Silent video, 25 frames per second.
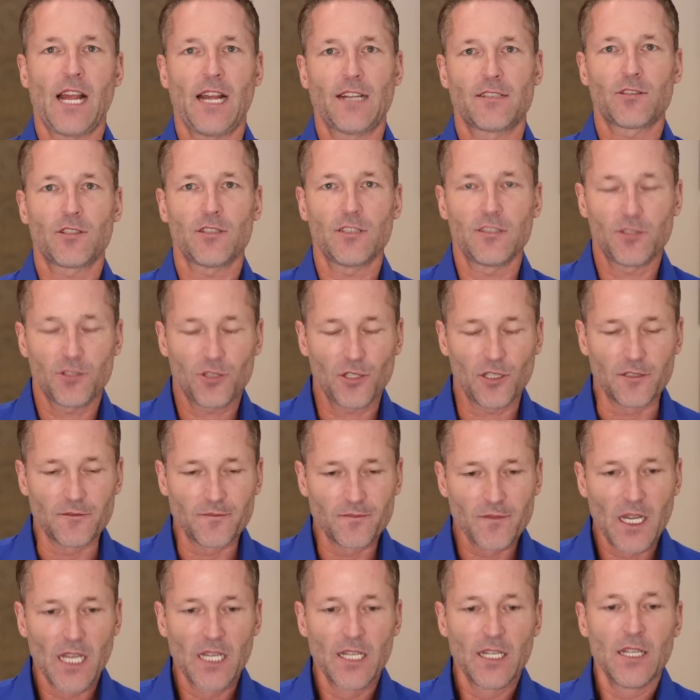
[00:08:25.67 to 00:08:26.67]
actually true.
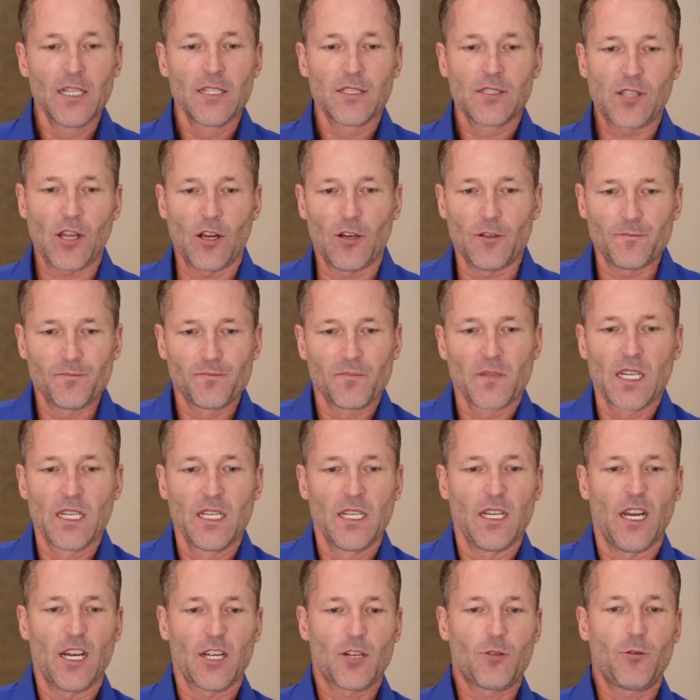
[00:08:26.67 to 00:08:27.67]
So
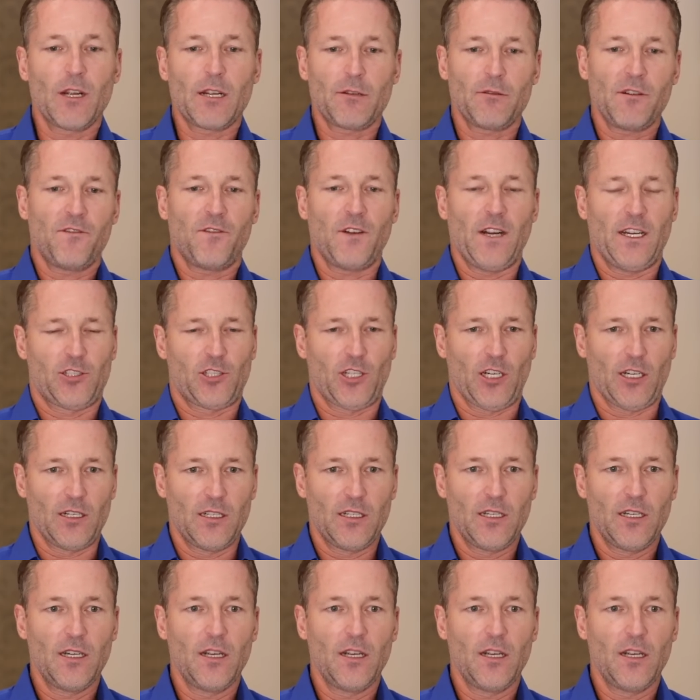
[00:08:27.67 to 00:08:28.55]
a quick refresher,